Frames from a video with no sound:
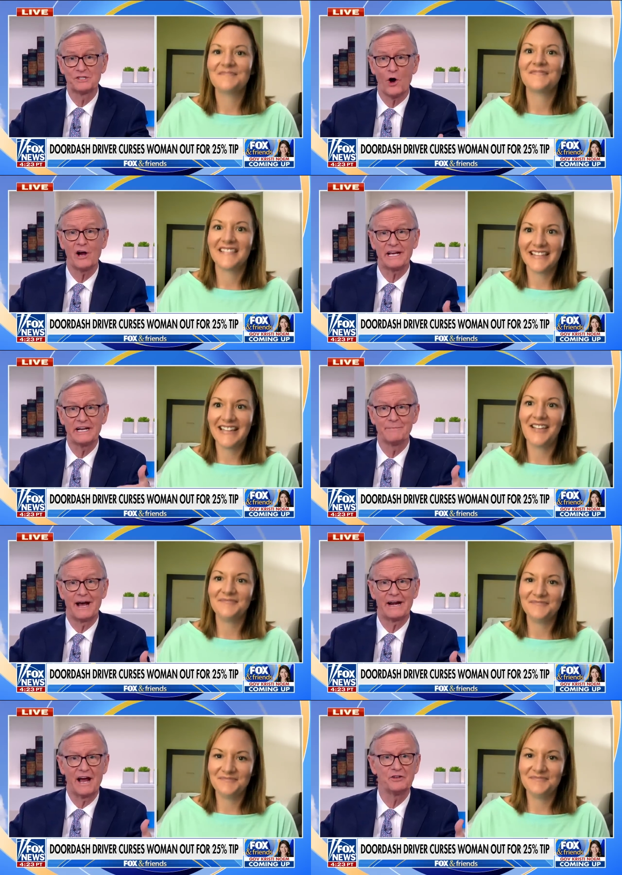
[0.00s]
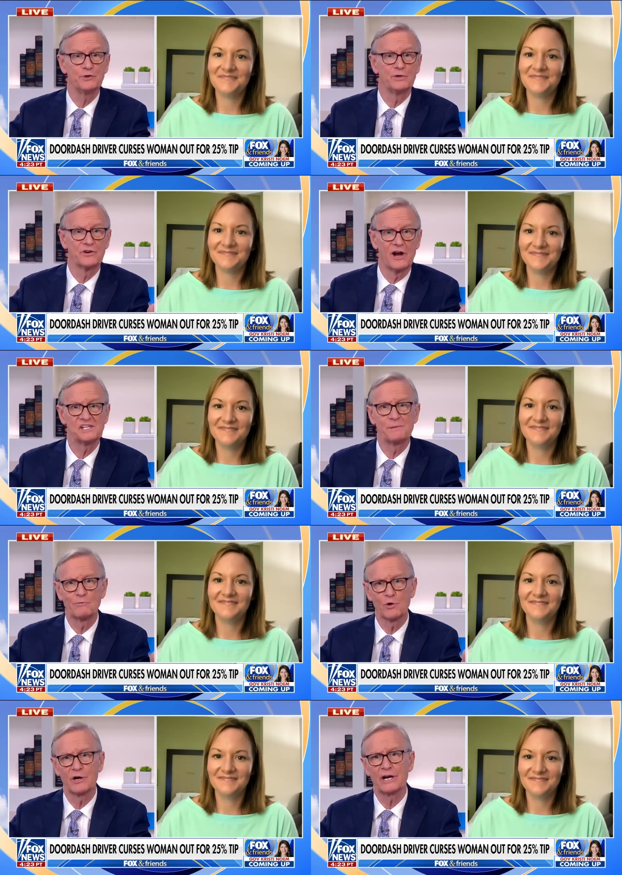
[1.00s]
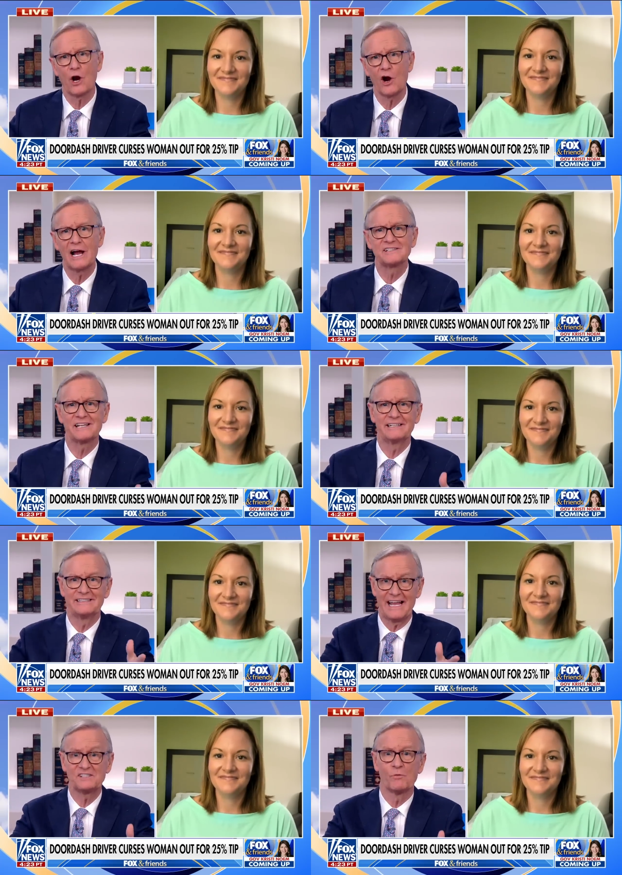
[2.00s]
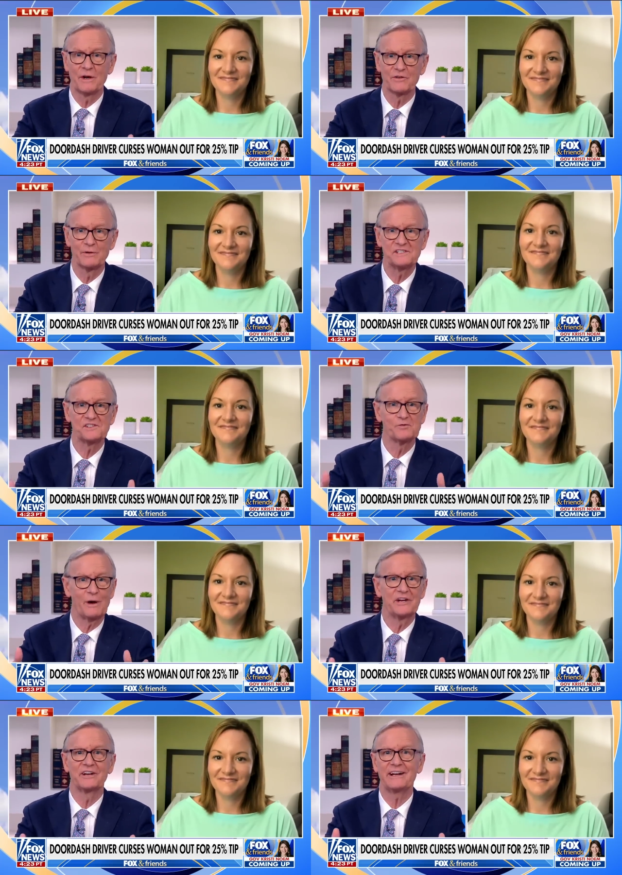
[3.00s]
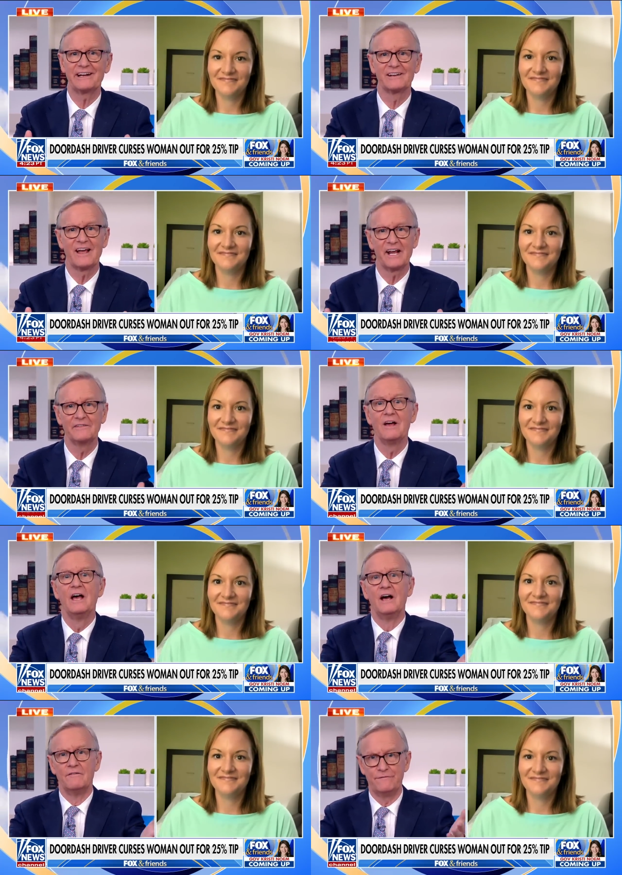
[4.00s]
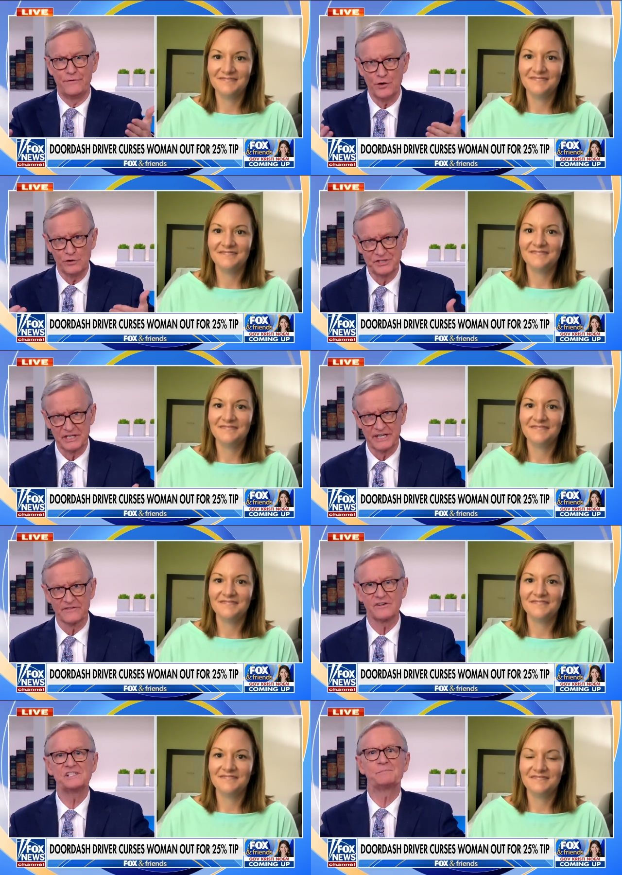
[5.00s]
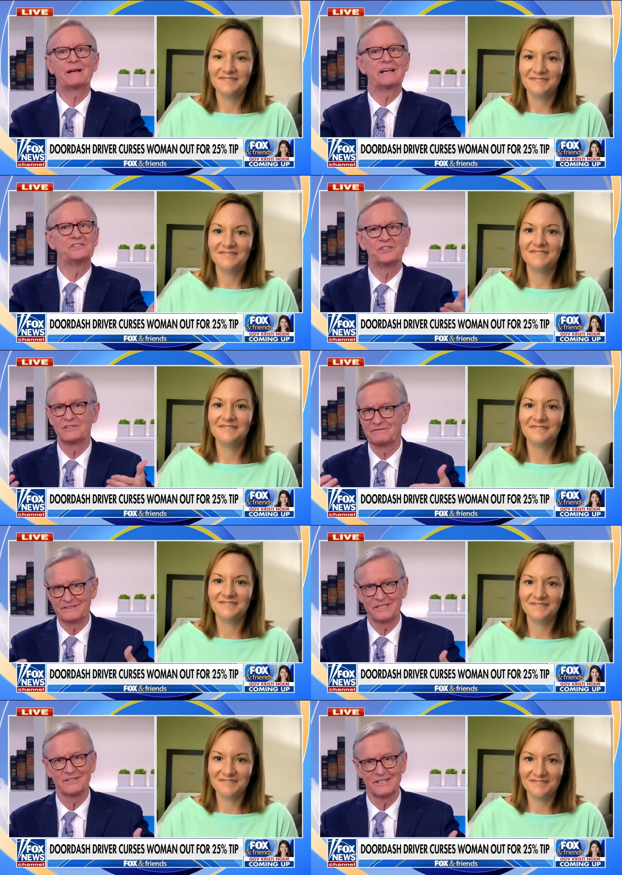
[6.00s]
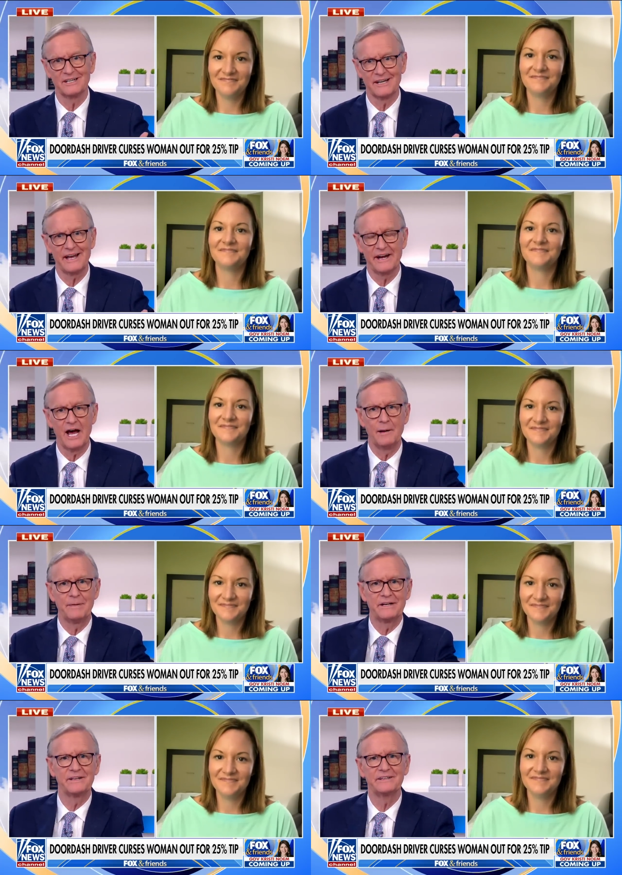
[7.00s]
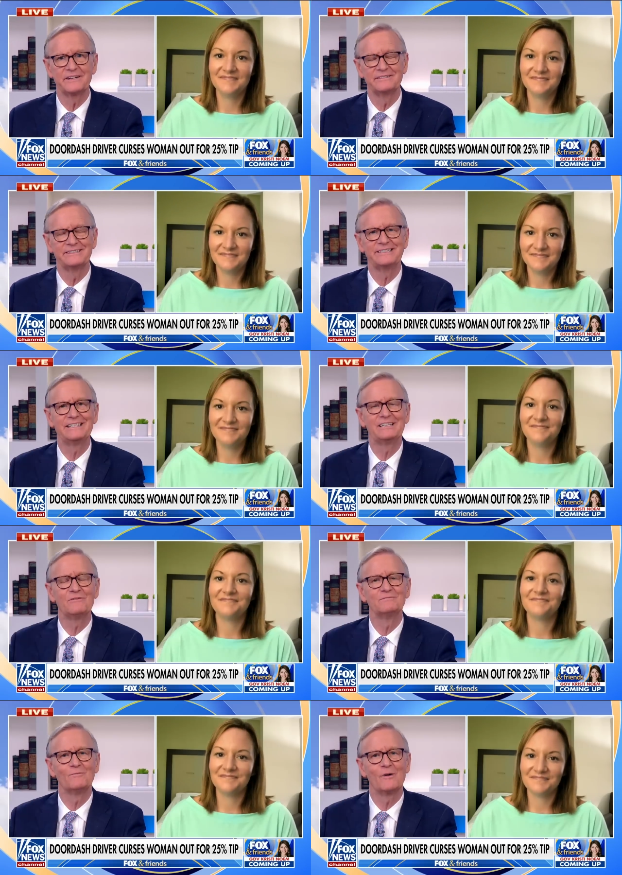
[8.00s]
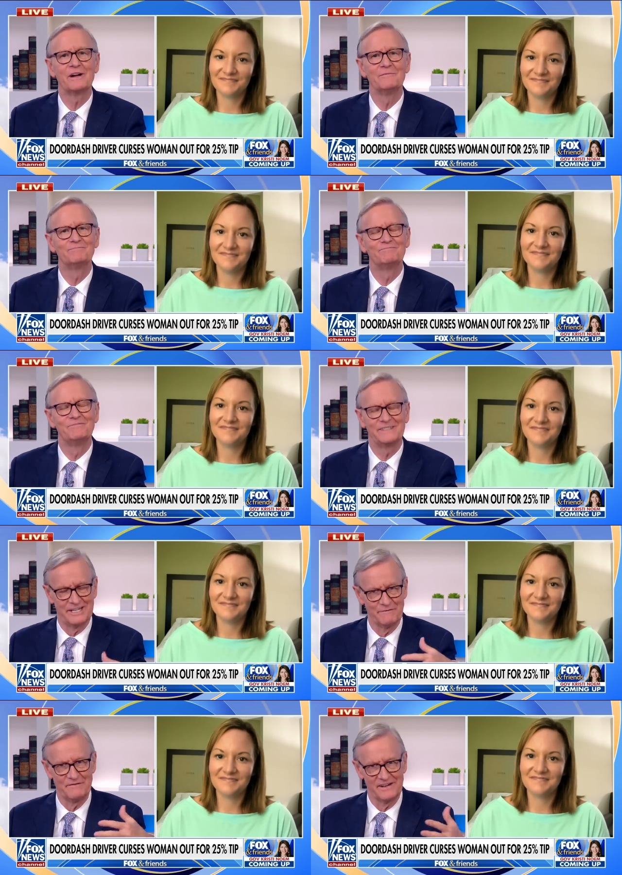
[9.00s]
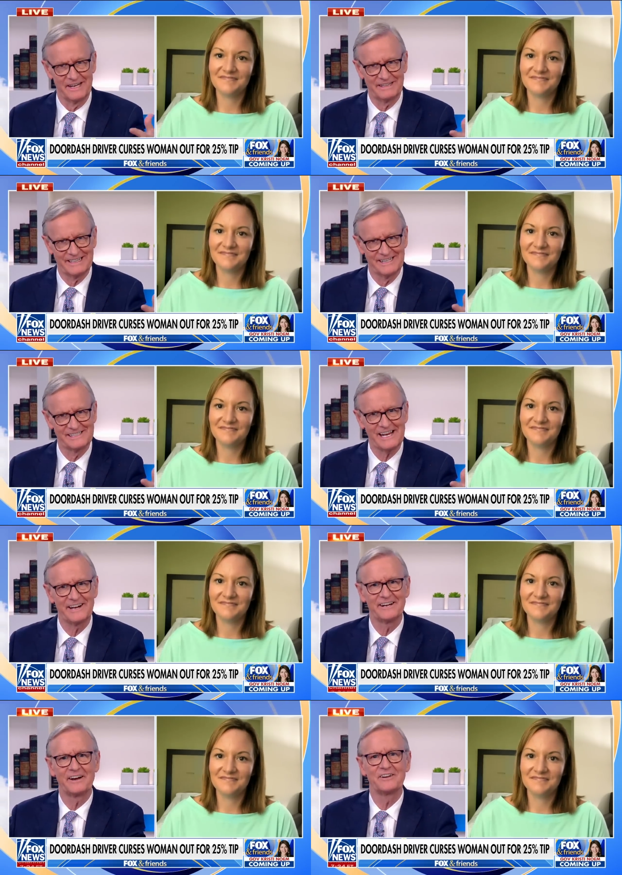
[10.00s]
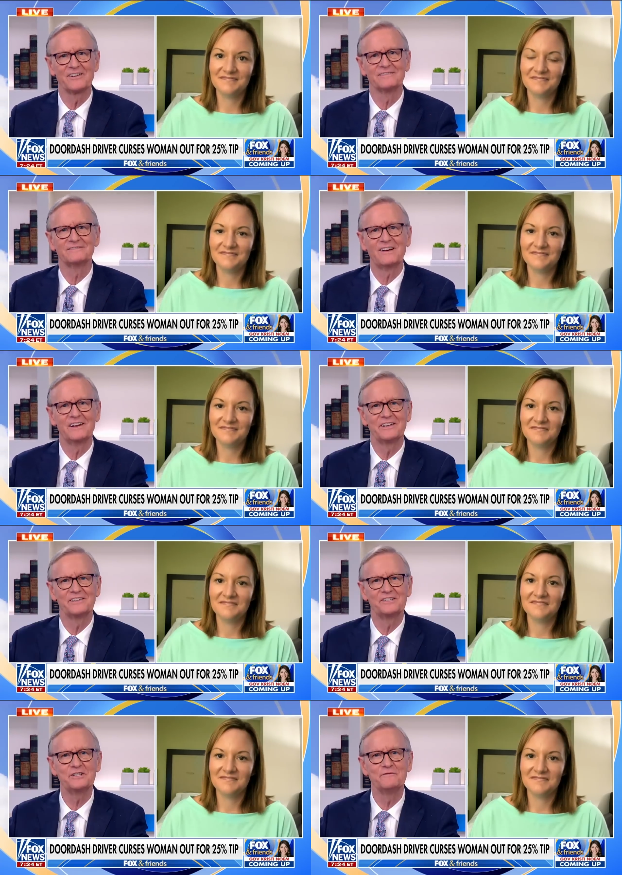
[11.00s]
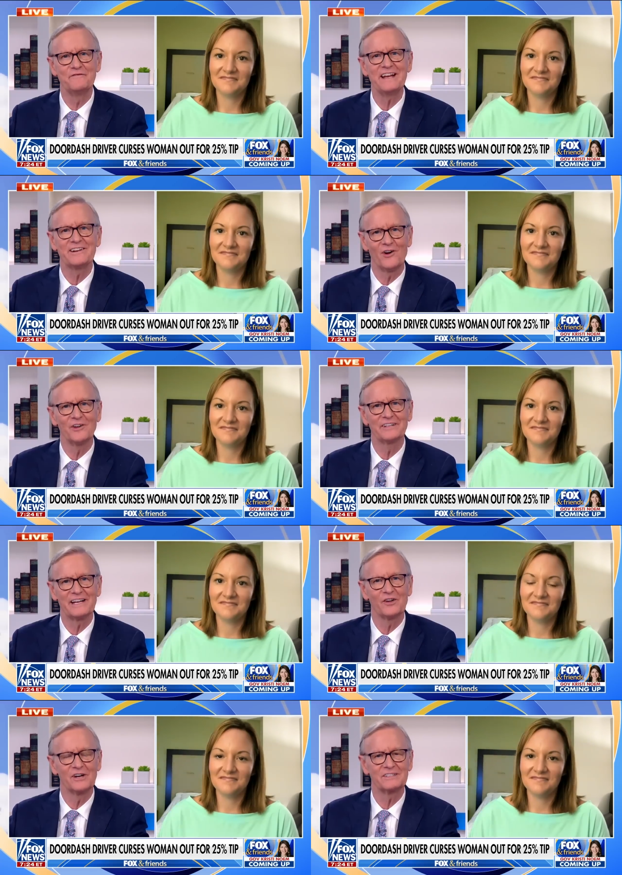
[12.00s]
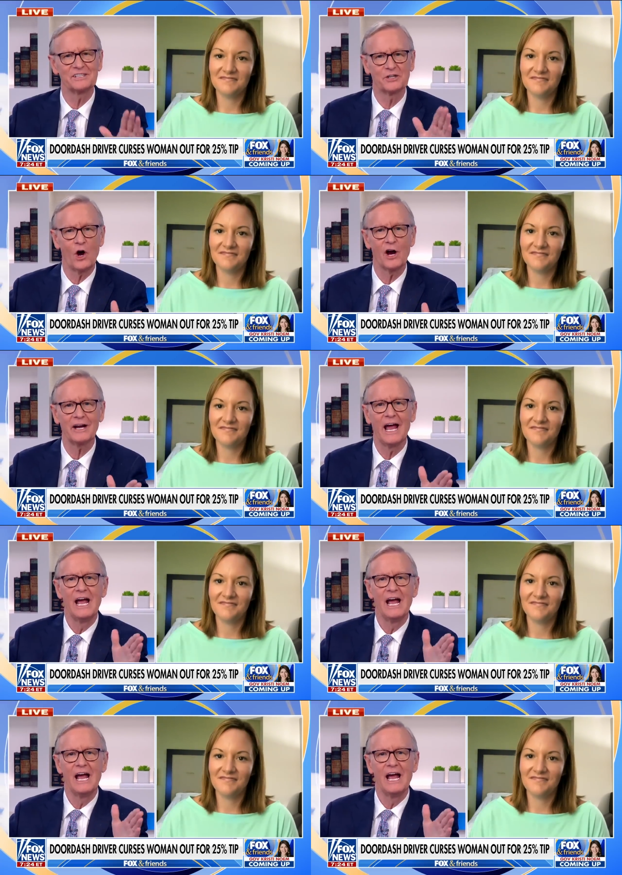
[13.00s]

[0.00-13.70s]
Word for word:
Speaker 1: talking about how you and your husband were in a car accident, and that's one of the reasons why you're getting a lot of food deliveries because you're you're a little laid up and you you don't want to you don't feel like uh, standing on your on your two feet all day long to cook.